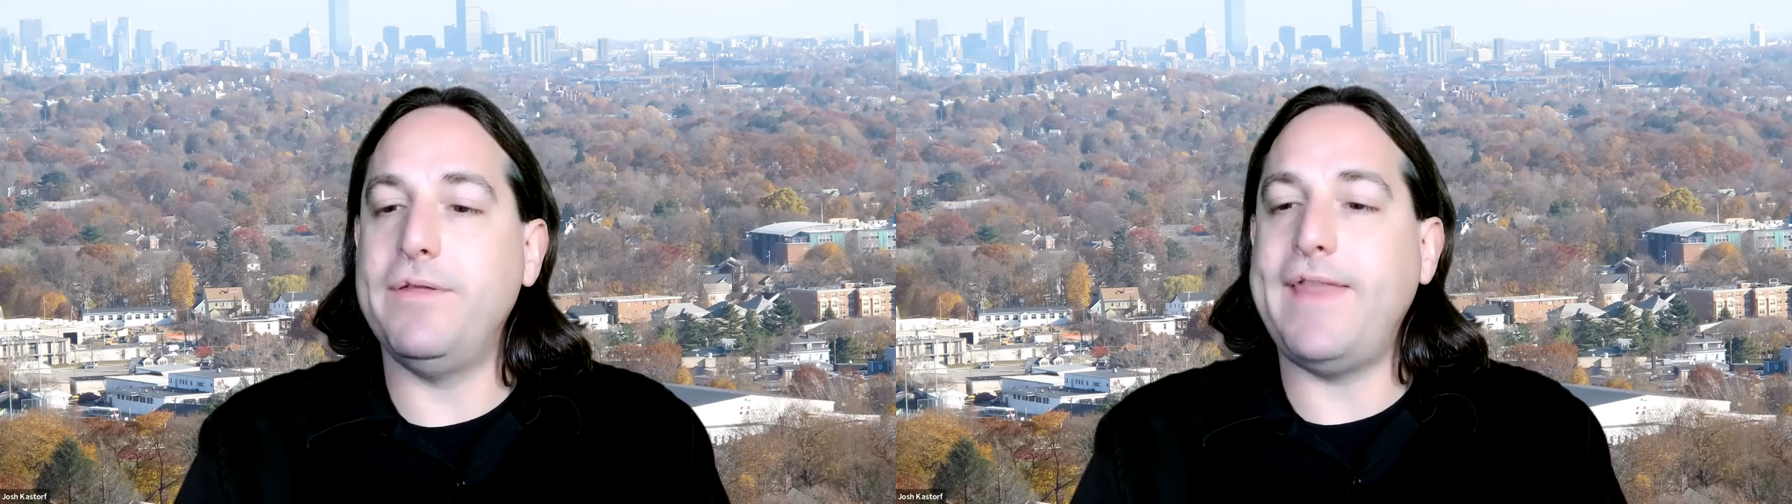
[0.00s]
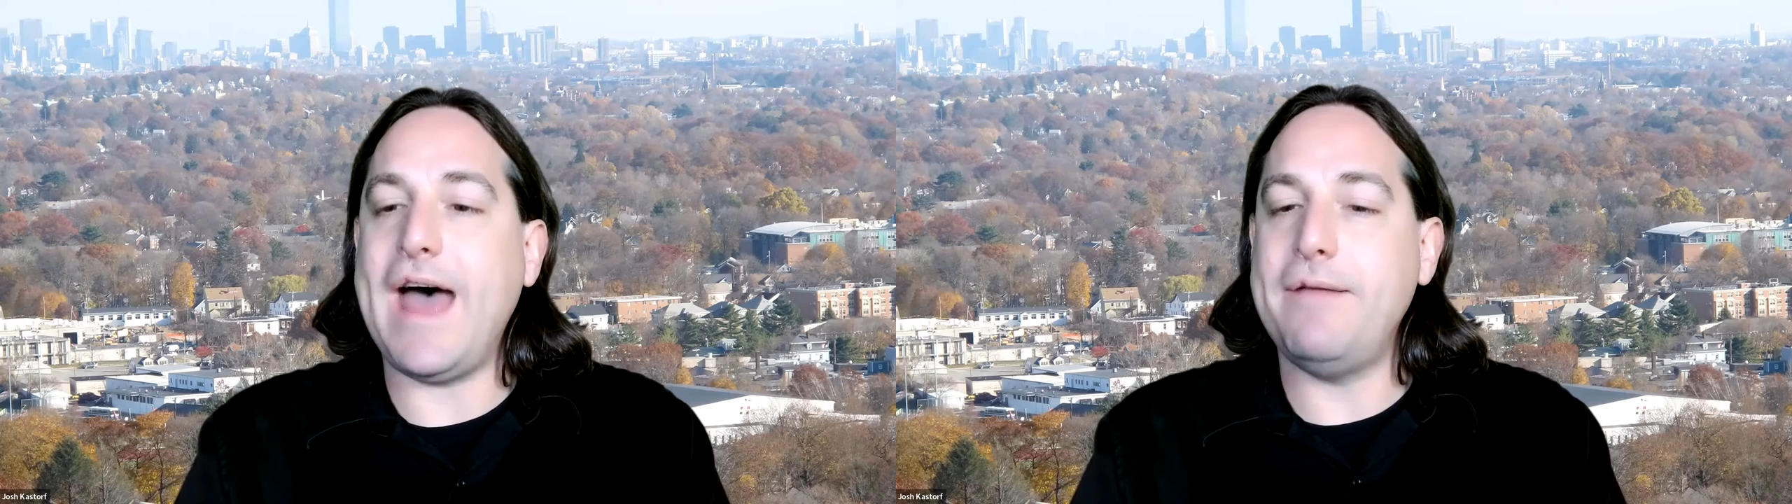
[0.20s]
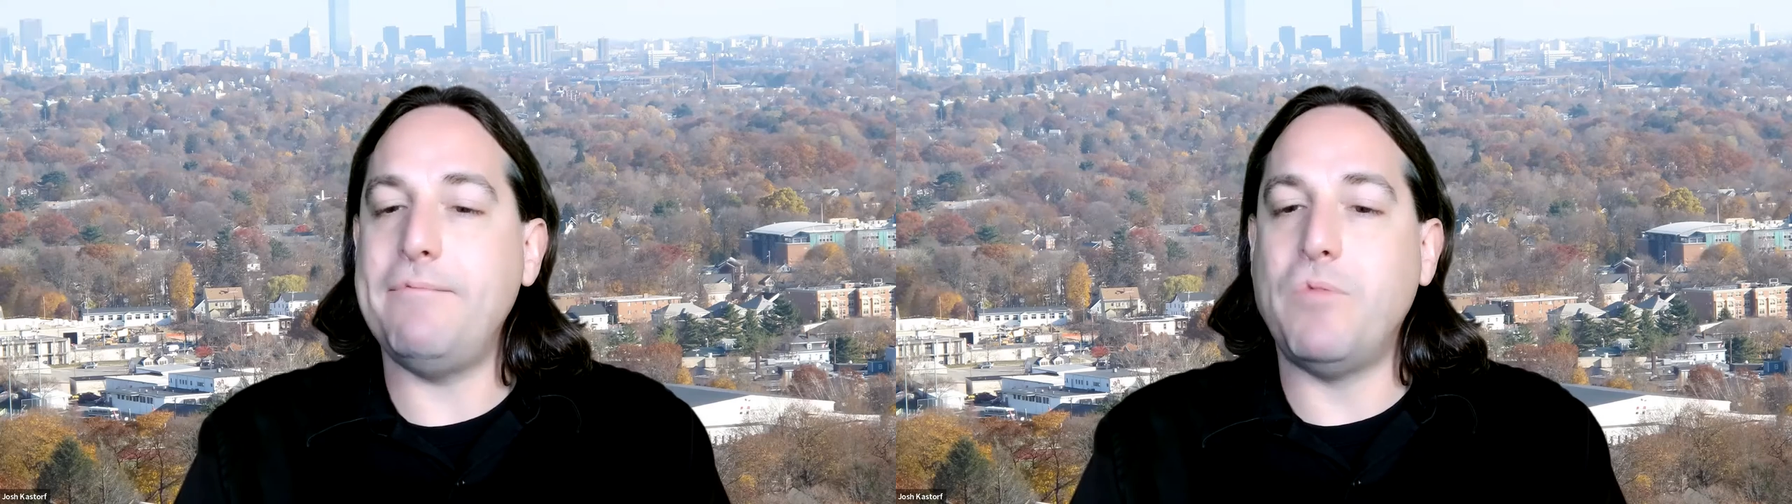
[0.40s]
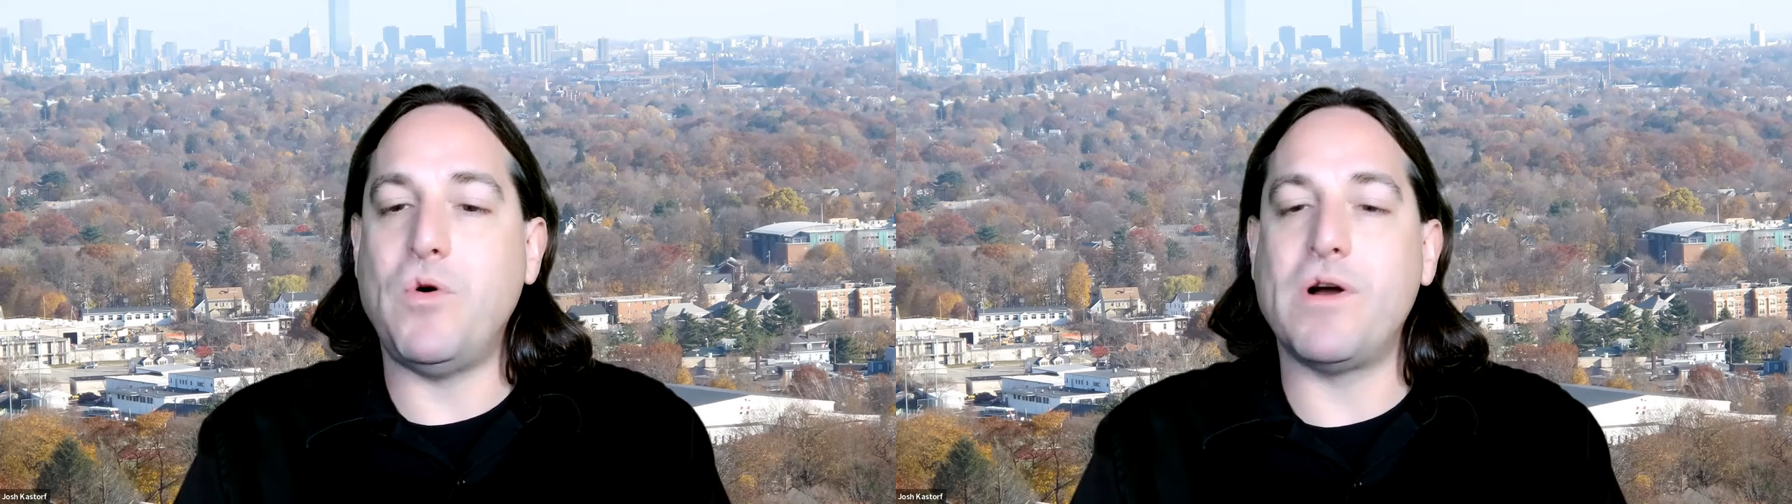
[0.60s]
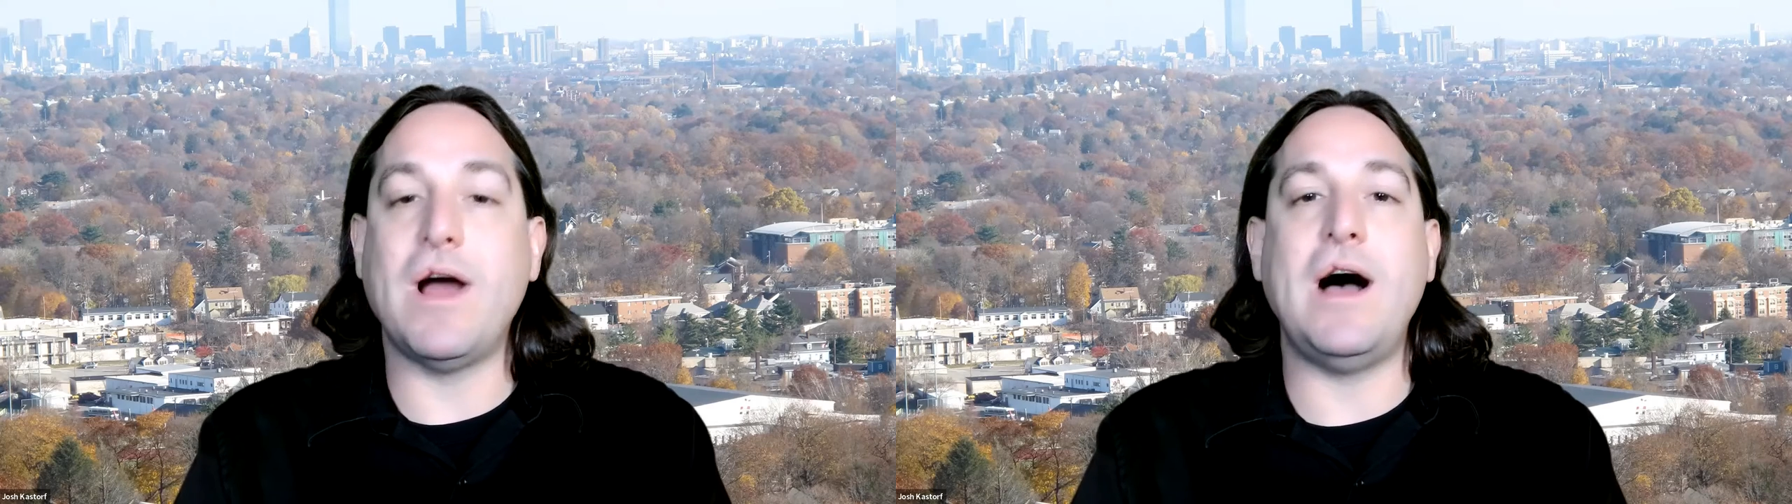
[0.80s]
about that
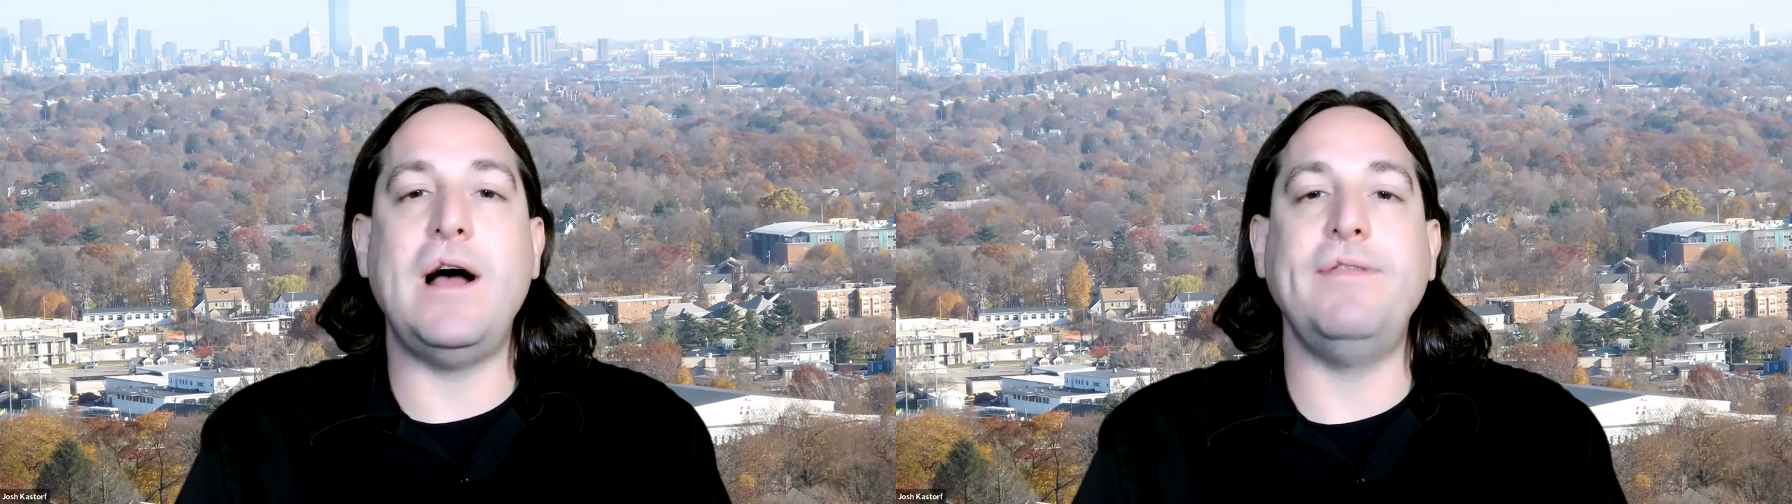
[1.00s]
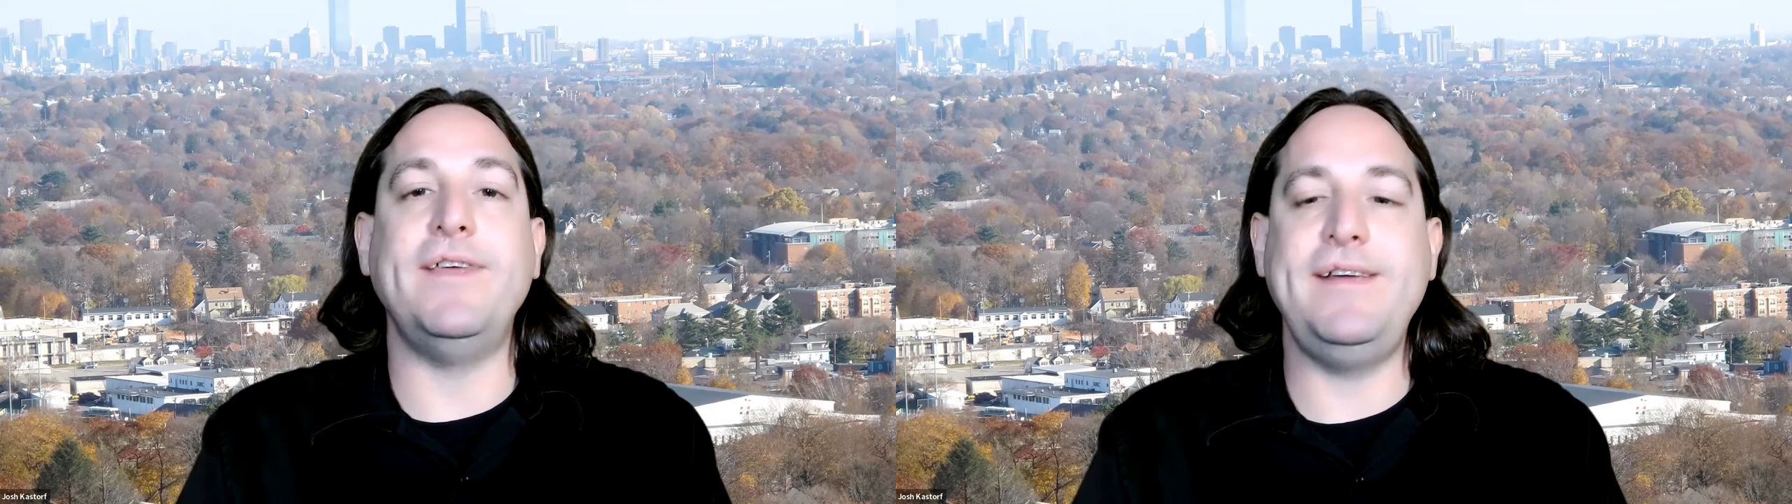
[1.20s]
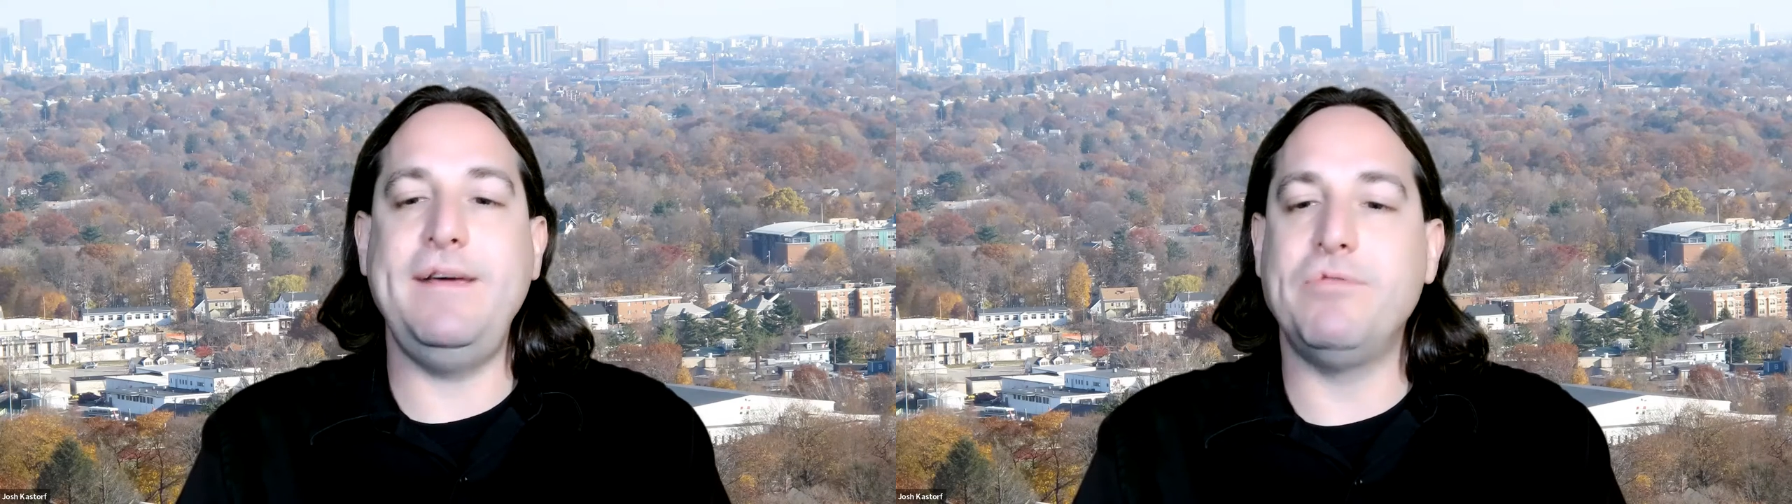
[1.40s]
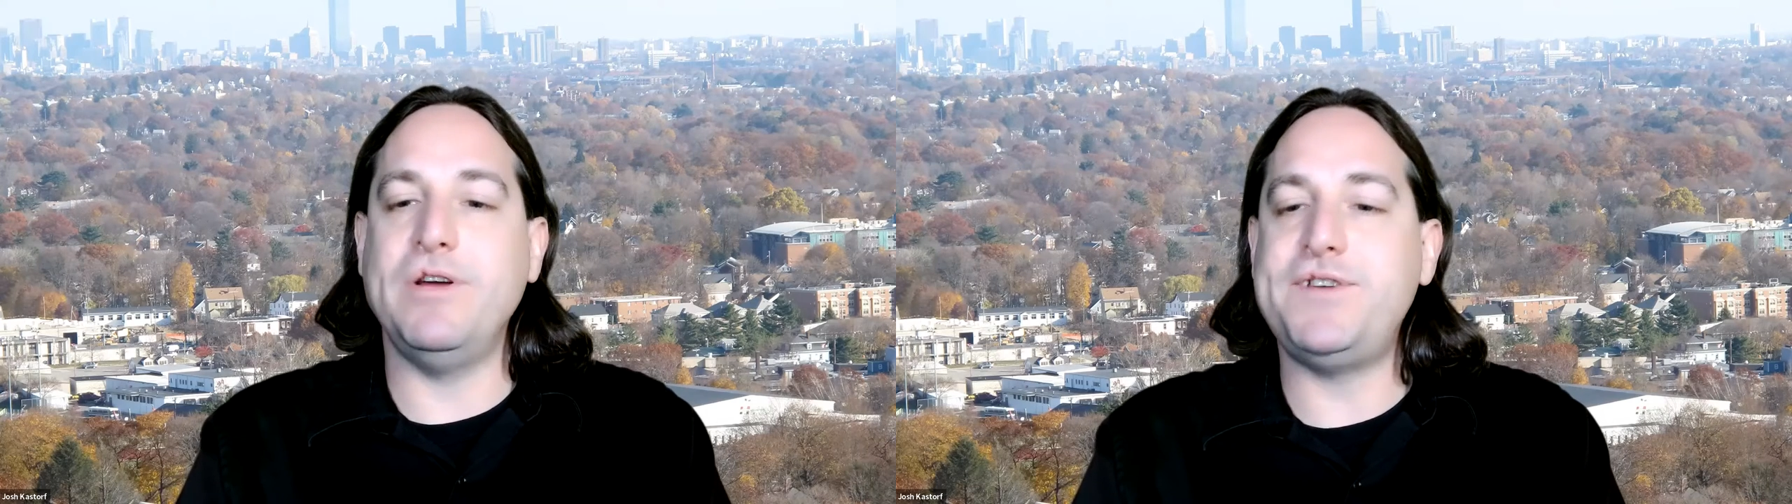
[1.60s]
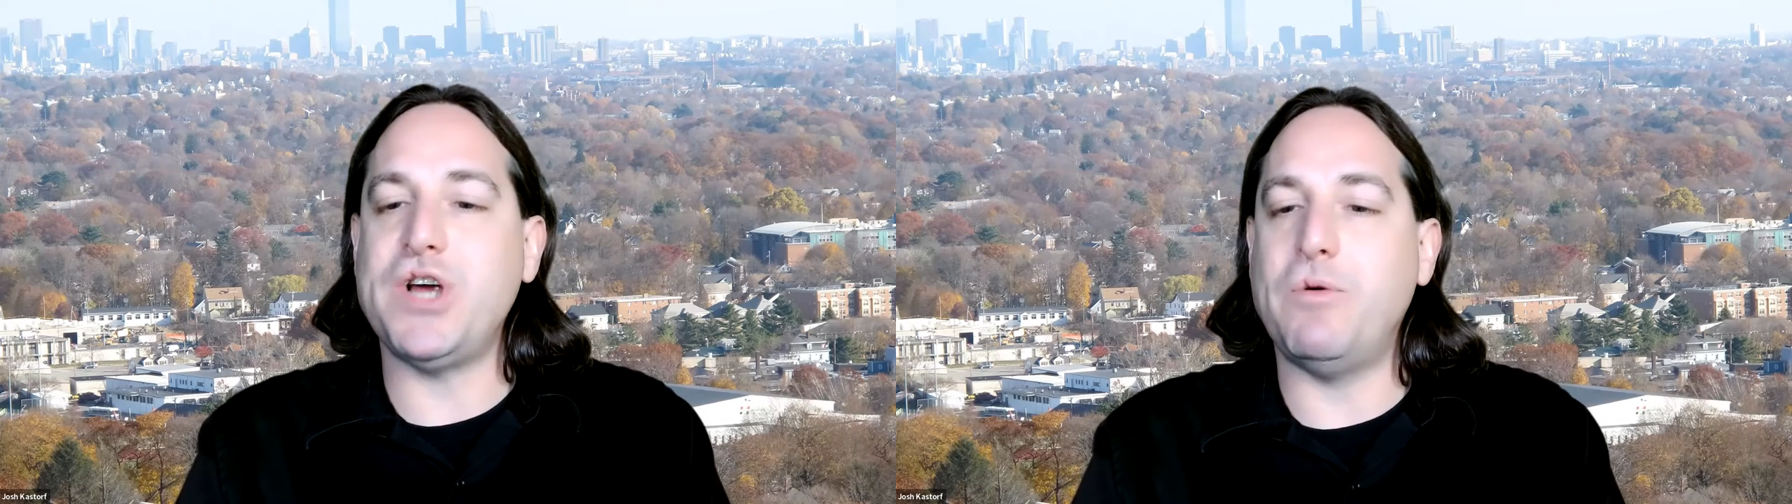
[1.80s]
more on the
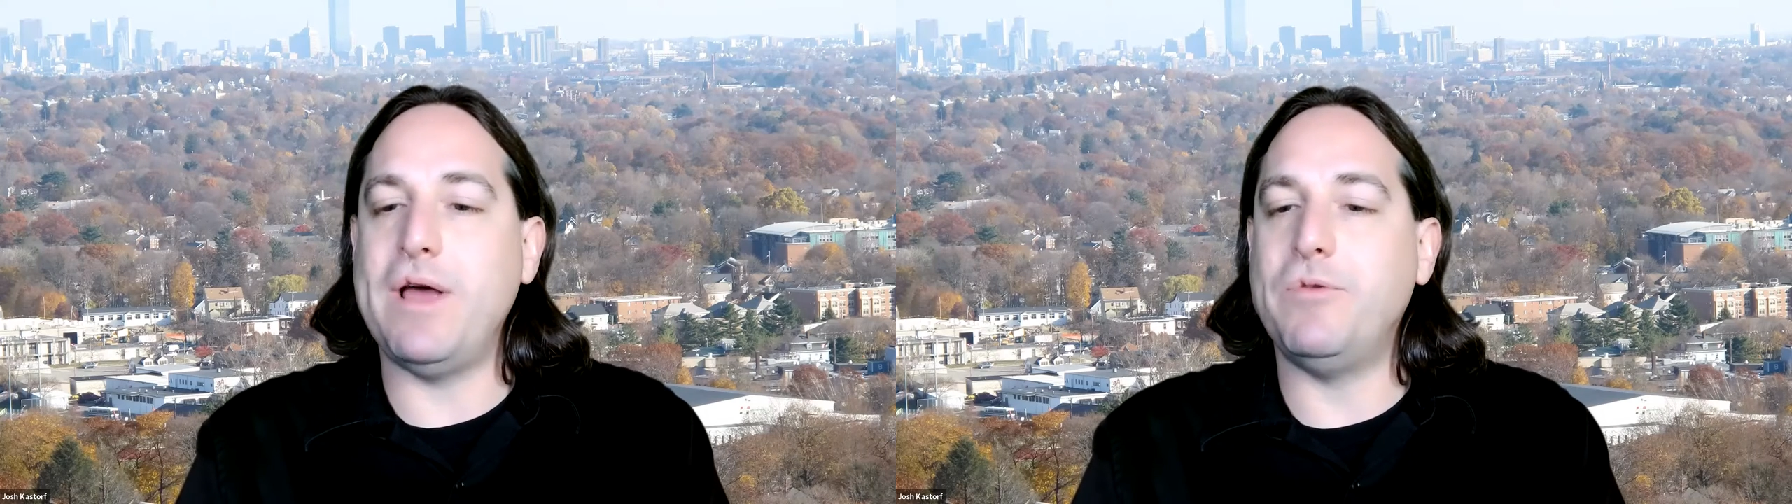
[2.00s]
debrief show,